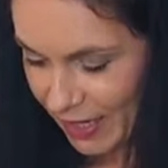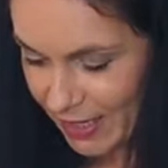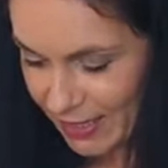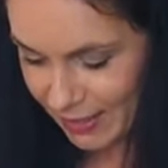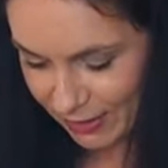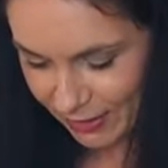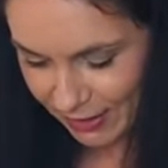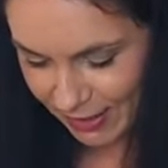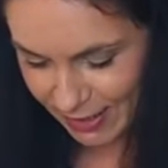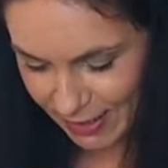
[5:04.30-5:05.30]
It's the,
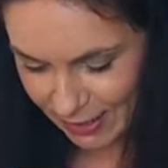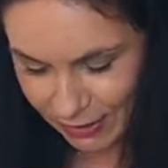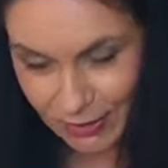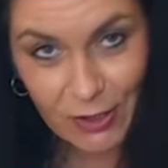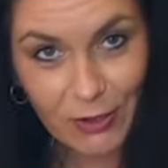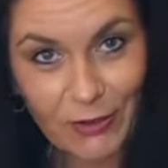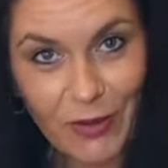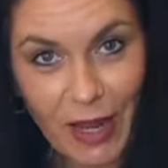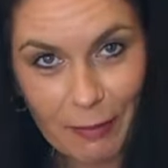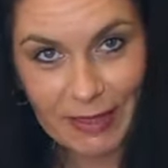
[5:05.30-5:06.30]
it looks so
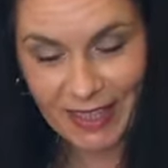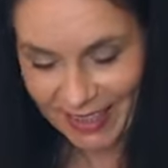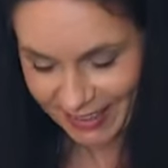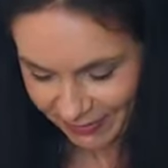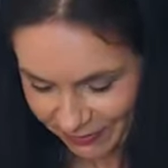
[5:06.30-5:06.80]
appetizing.